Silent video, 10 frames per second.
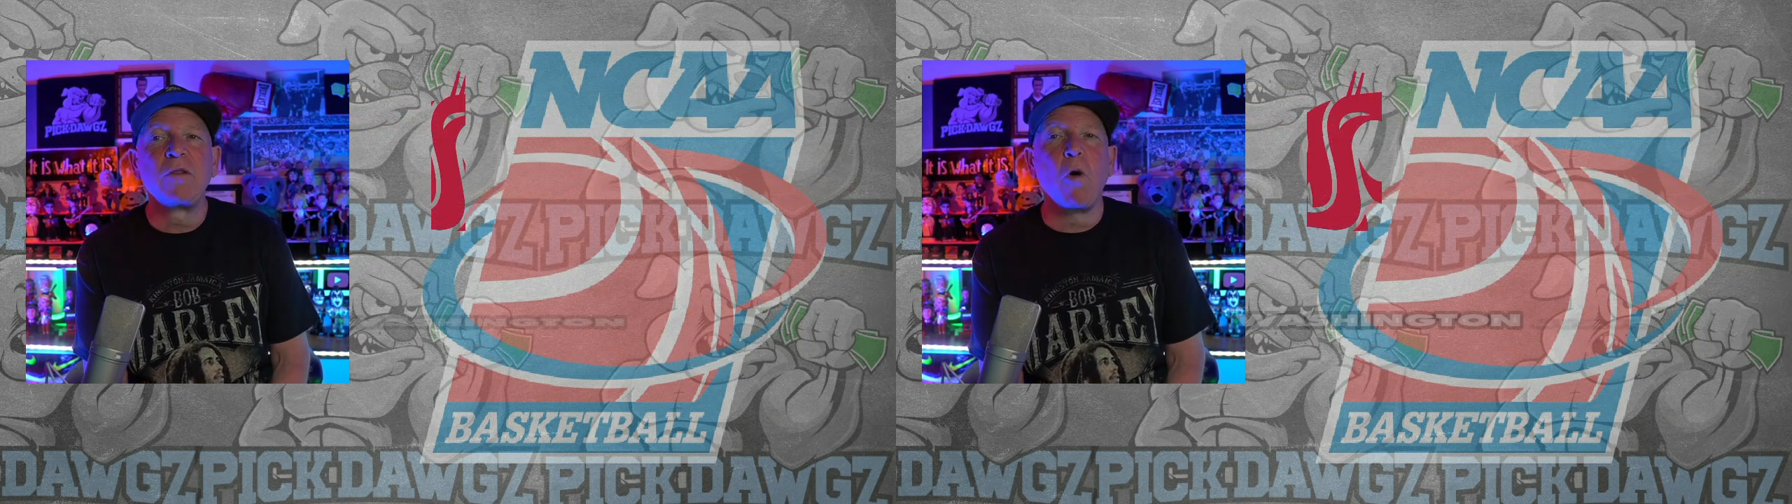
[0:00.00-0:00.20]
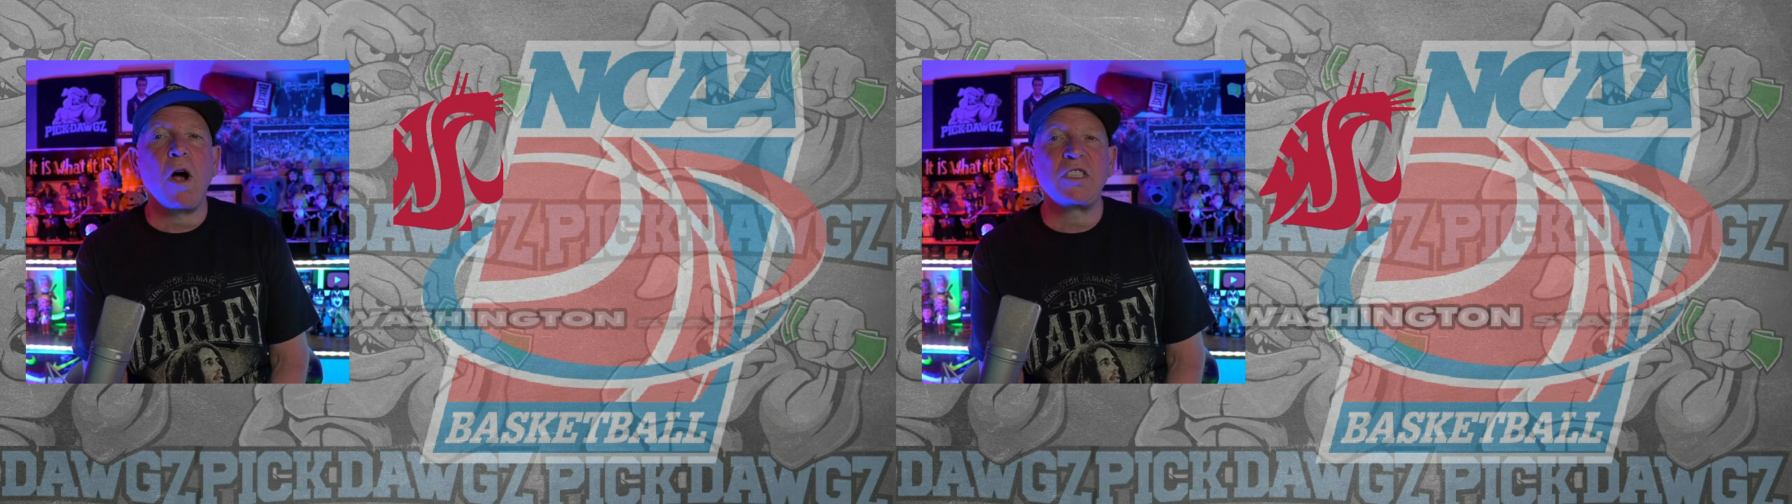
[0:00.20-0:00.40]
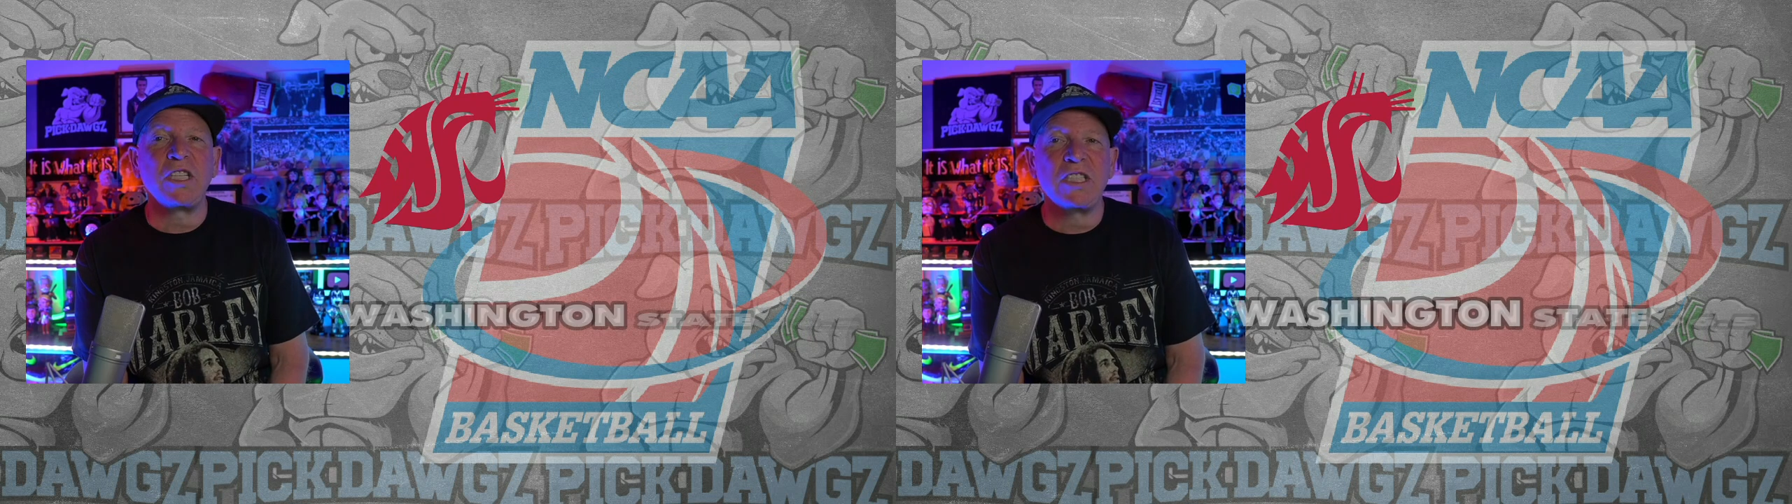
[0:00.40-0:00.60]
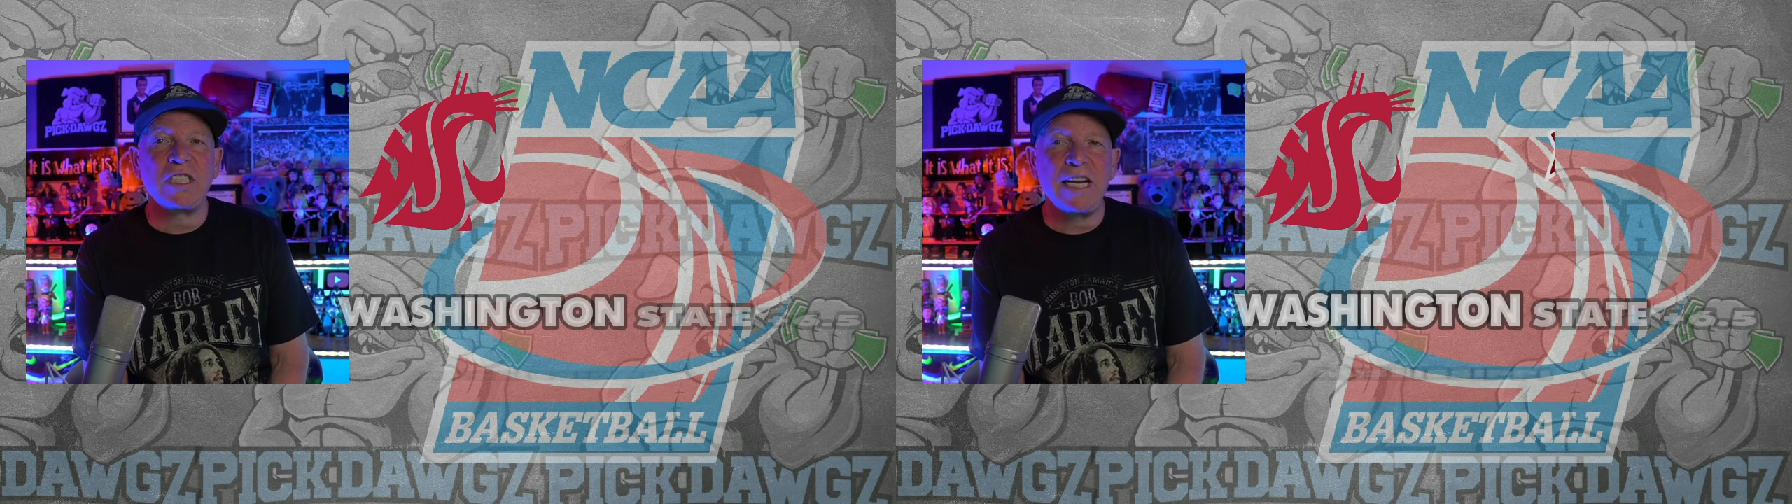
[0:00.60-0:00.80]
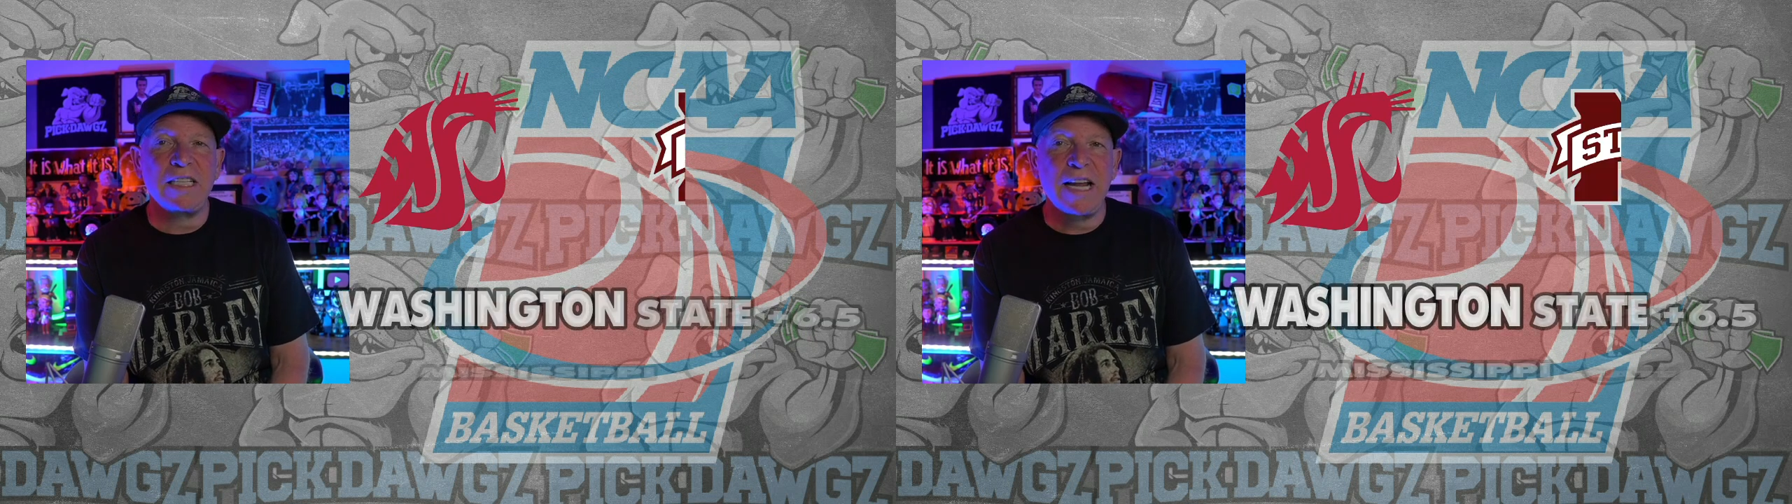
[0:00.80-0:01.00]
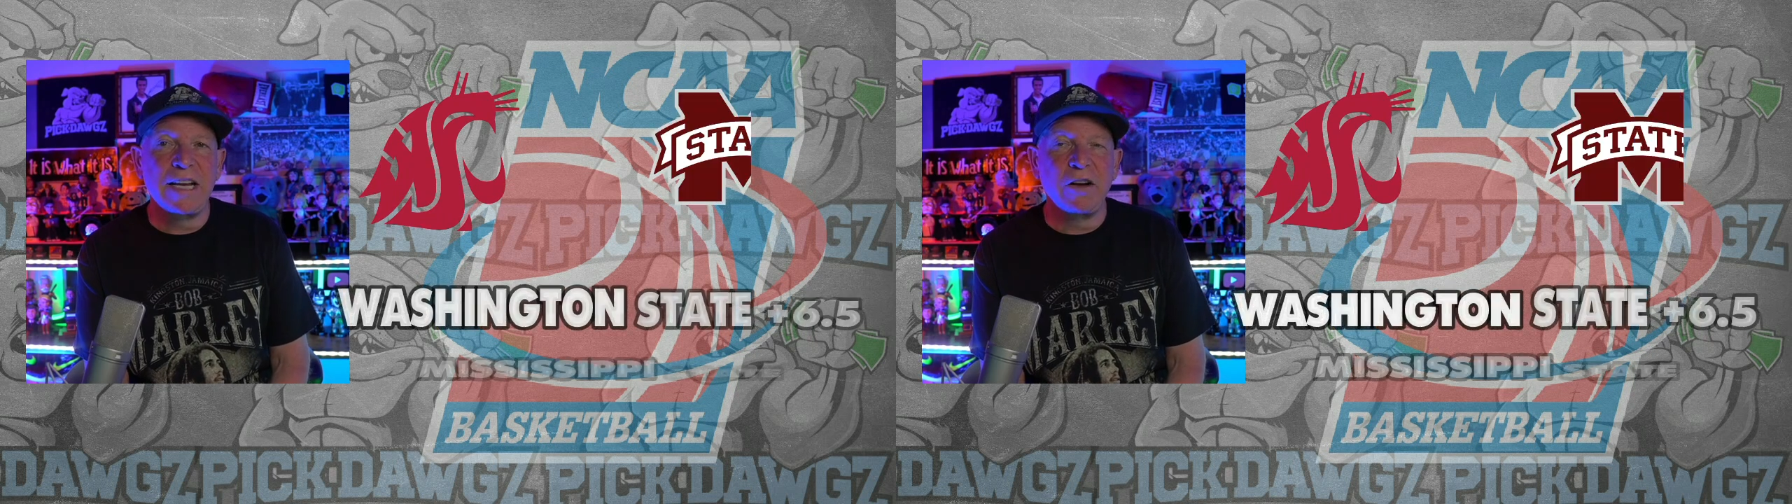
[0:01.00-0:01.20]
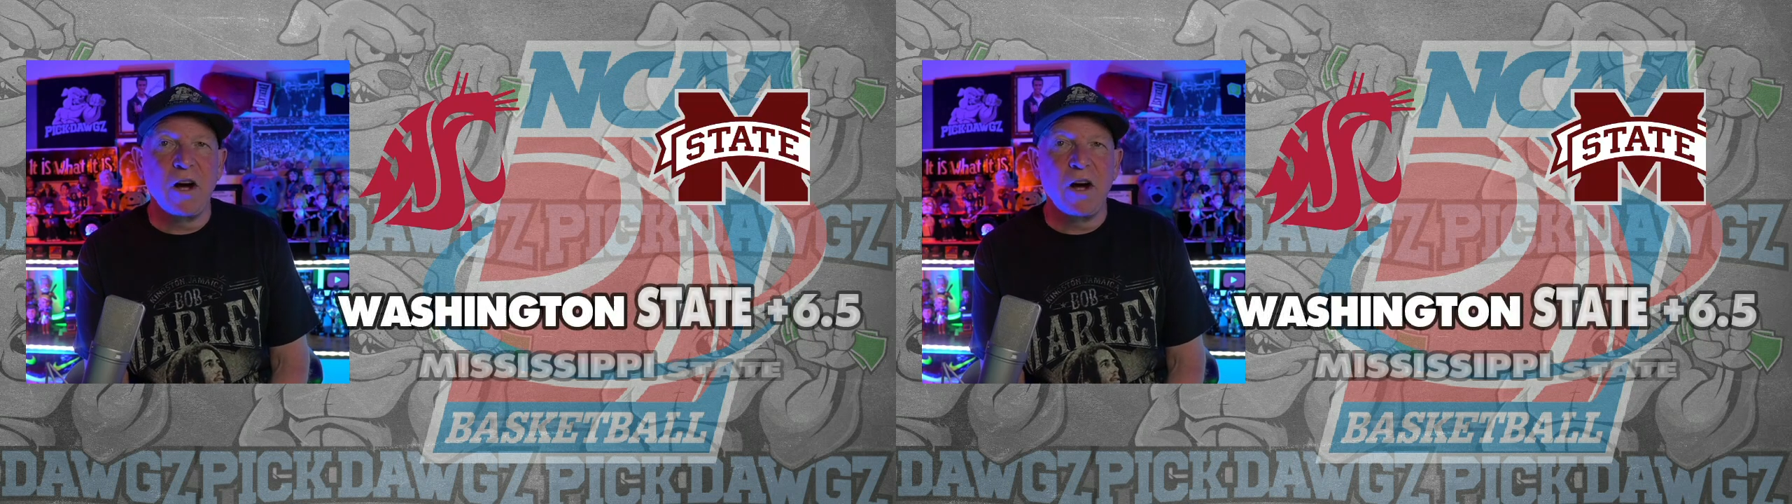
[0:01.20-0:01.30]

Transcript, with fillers: Washington State taking